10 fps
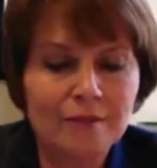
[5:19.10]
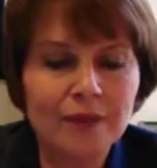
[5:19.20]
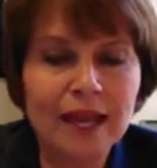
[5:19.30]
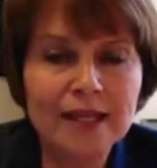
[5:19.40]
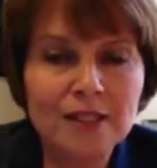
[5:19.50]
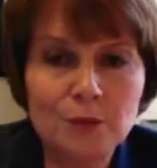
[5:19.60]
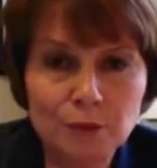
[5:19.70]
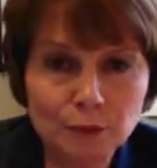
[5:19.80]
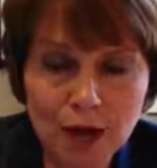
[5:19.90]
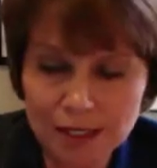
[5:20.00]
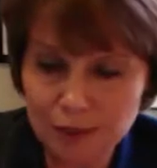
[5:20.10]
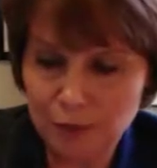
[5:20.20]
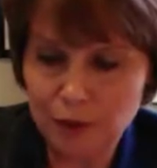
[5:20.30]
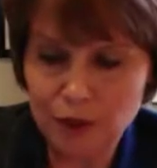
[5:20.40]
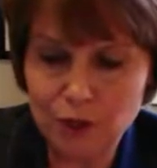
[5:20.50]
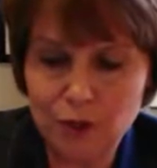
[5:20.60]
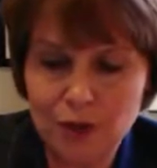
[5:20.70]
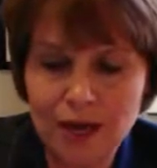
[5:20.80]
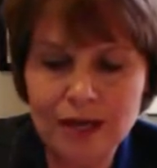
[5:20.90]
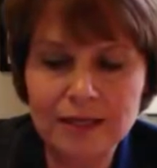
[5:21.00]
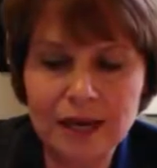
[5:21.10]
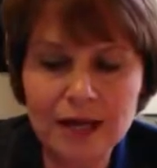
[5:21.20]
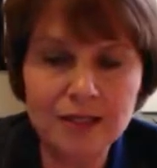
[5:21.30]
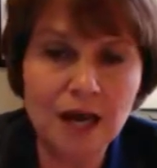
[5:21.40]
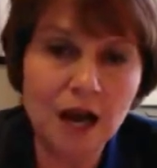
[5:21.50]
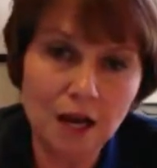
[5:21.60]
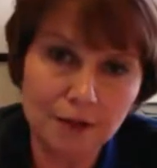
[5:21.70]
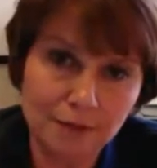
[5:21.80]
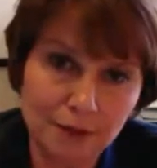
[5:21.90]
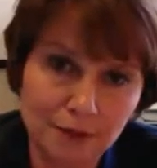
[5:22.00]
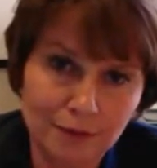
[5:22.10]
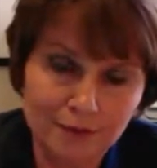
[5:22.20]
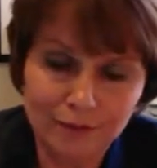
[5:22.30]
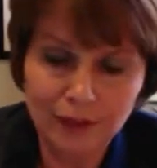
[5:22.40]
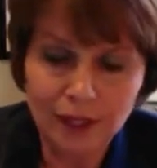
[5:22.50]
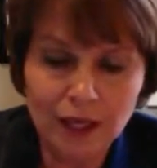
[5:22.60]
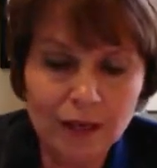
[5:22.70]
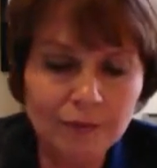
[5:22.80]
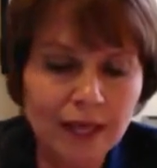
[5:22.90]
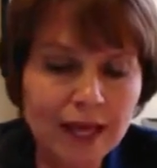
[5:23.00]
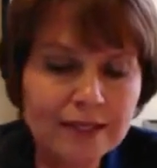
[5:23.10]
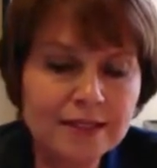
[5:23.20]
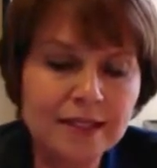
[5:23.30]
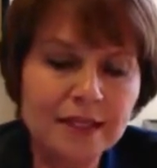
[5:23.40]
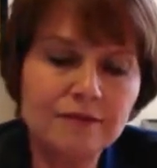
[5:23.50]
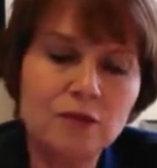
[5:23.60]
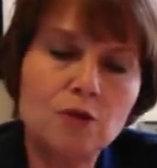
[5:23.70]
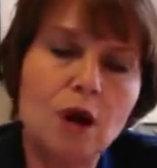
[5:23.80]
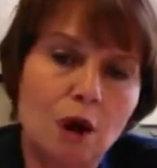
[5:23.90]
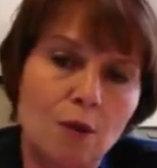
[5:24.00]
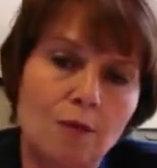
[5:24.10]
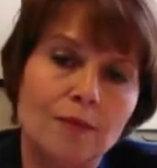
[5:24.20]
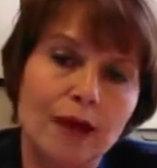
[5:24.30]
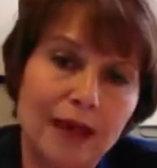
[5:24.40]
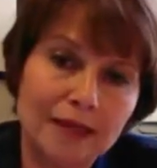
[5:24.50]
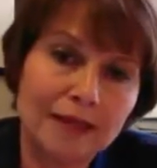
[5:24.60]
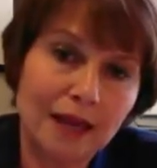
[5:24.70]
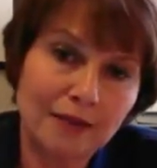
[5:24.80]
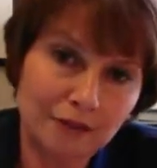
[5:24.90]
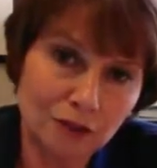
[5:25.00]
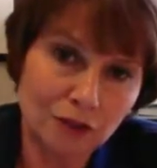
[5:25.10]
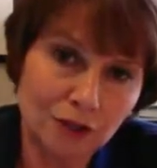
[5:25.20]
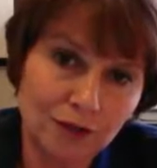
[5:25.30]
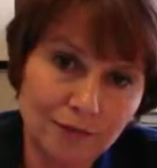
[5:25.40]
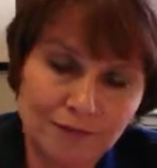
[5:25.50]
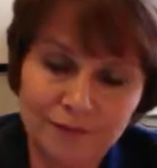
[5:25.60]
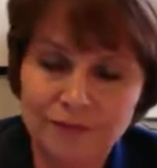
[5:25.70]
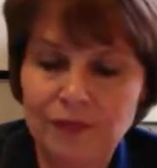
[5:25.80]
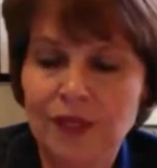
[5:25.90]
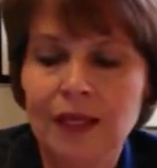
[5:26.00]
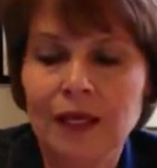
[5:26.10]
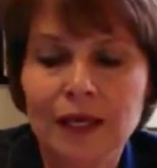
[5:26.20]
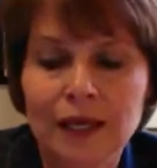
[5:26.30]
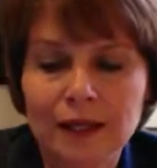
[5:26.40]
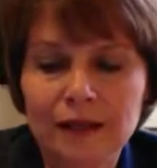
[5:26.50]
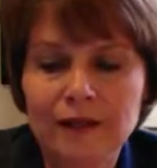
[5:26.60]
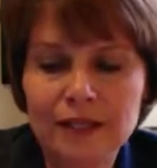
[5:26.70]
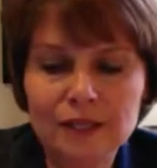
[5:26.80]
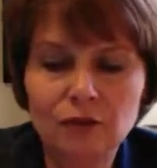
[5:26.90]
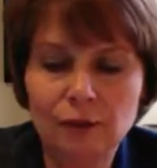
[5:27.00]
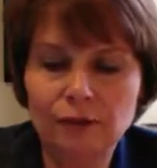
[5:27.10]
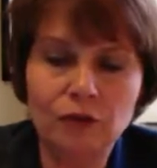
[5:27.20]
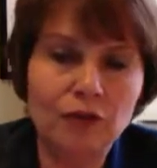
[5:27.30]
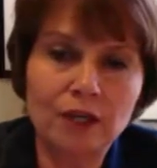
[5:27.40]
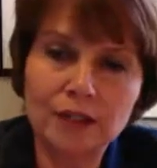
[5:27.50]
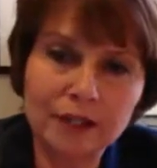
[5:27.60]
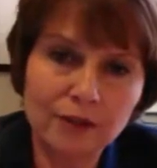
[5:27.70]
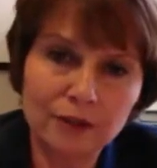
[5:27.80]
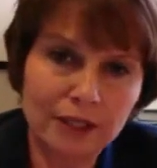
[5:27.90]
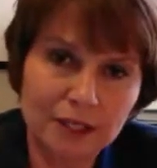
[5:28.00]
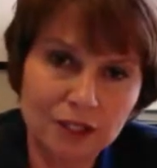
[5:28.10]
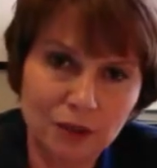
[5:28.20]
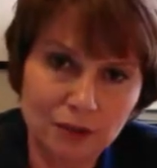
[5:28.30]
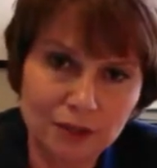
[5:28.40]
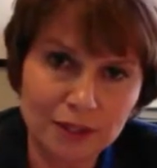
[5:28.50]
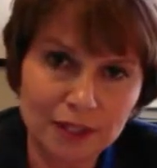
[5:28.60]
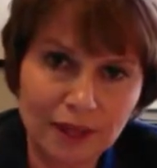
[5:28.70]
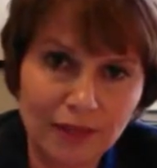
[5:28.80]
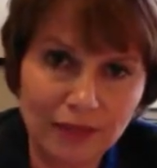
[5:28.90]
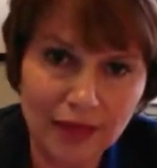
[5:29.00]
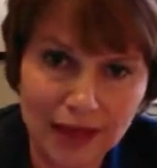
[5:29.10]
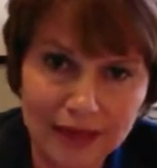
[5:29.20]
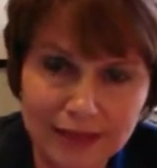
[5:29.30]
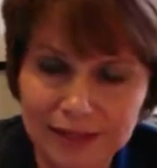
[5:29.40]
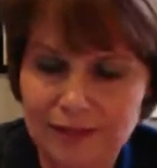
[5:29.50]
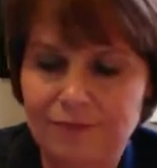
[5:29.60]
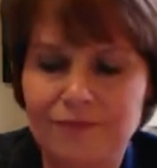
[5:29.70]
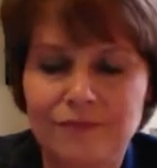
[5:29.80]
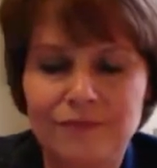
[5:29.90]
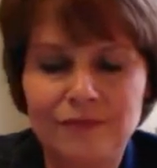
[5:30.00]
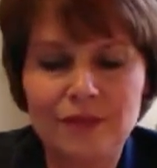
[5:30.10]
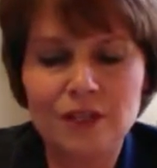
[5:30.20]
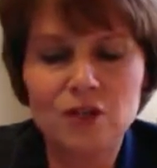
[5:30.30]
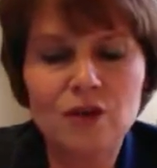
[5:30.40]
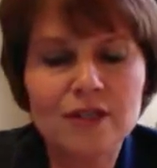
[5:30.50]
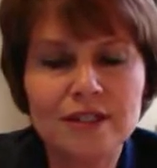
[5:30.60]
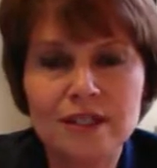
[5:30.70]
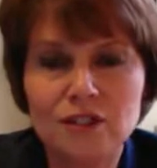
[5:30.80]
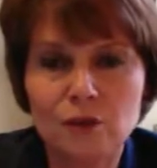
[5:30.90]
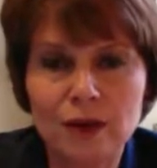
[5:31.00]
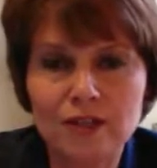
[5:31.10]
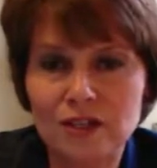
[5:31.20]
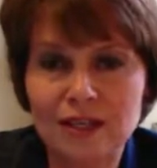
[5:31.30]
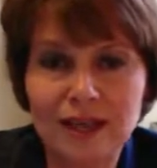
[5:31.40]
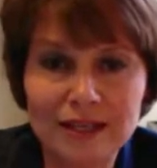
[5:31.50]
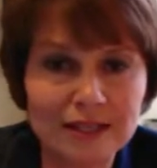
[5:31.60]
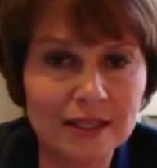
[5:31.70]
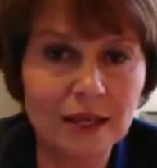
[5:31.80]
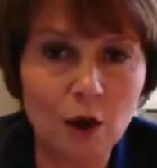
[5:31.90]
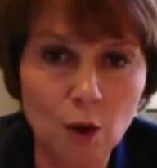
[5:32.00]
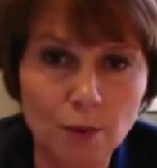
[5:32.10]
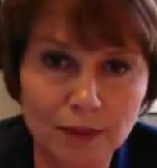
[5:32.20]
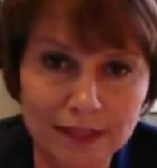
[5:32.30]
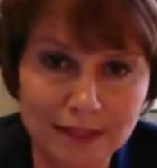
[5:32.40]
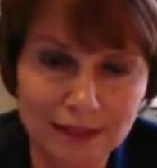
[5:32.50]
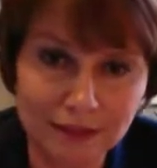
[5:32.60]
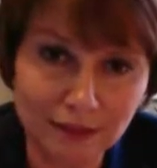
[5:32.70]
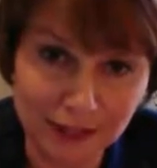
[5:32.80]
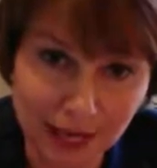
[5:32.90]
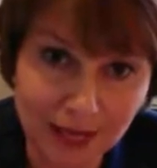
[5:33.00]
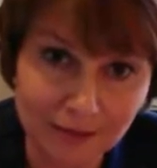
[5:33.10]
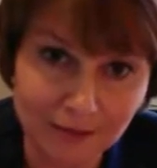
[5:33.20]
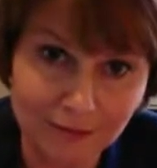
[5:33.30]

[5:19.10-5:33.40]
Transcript: plans to prosper you and not to harm you plans to give you hope and a future. This scripture clearly shows that your situation isn't hopeless to God,